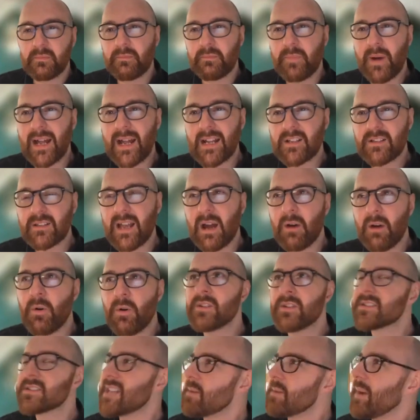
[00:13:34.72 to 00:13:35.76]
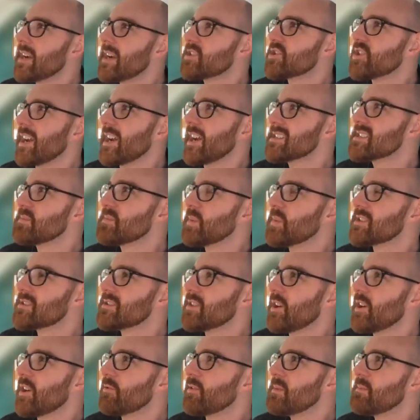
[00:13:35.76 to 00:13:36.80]
want to say by chance, but it's
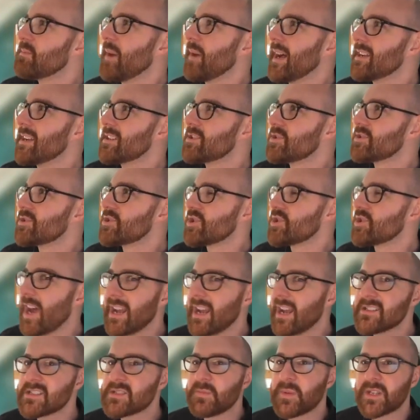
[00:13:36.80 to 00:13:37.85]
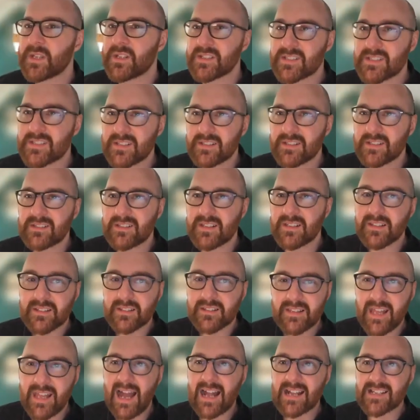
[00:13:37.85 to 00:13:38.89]
not really by chance, because the
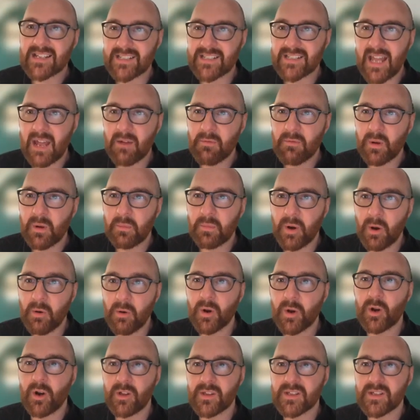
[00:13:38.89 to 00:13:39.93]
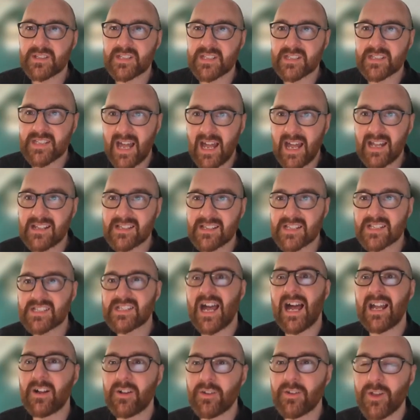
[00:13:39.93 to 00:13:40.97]
Arctic Network protocol is designed to
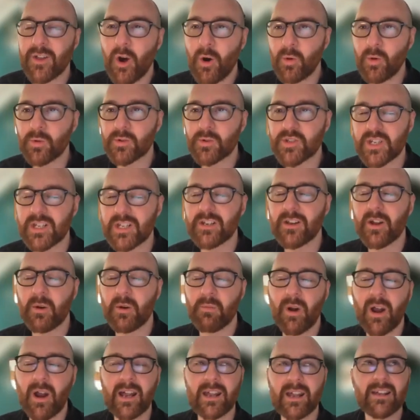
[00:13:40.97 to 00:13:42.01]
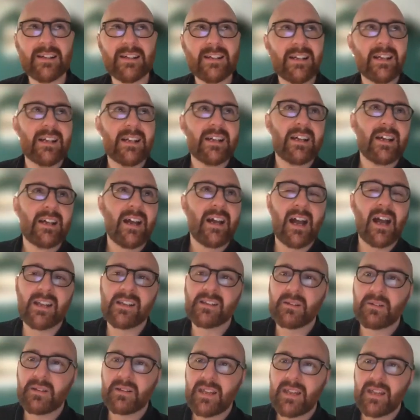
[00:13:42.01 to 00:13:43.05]
tile the whole genome, right?
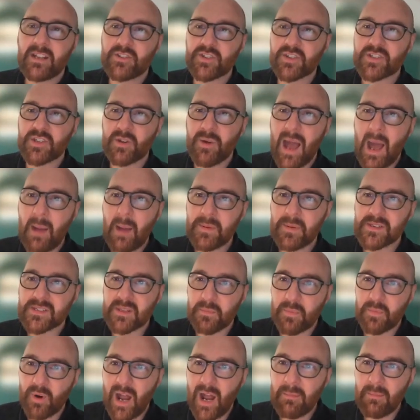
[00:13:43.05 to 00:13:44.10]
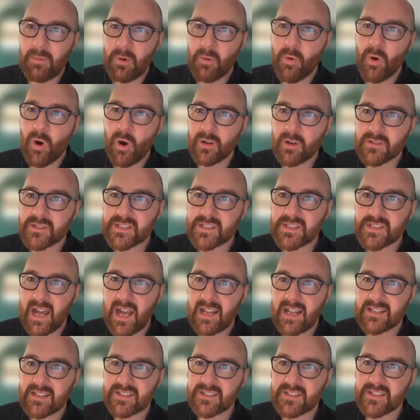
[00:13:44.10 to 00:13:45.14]
And it just so happens that primer 1
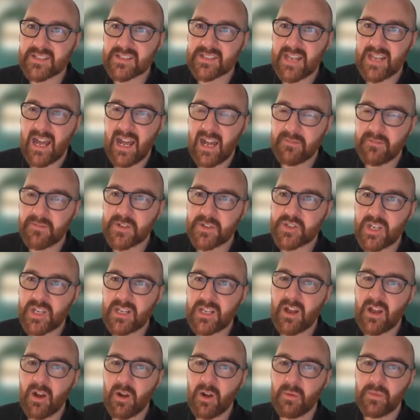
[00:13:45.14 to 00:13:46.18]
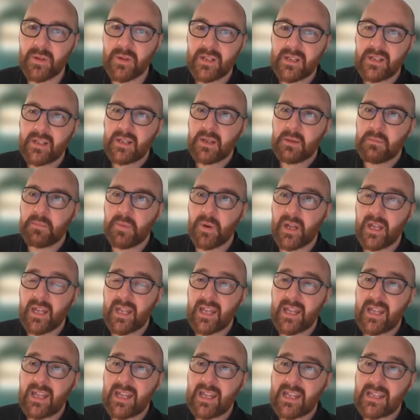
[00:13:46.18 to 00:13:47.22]
starts at the start of the genome, but
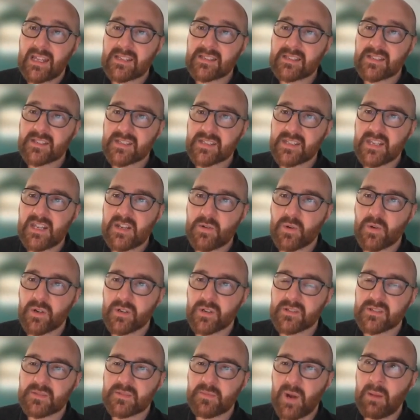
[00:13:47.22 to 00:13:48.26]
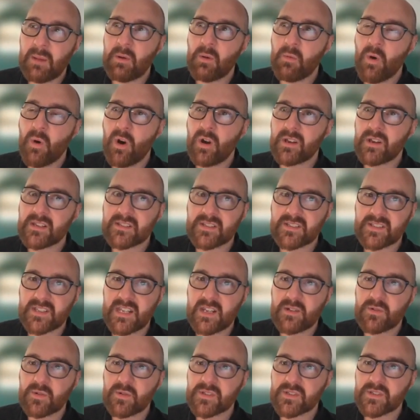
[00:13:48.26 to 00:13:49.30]
it is the sequence, primer 1 is the
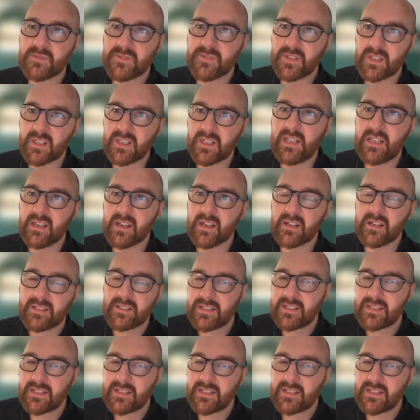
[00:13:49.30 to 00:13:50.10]
sequence of the leader.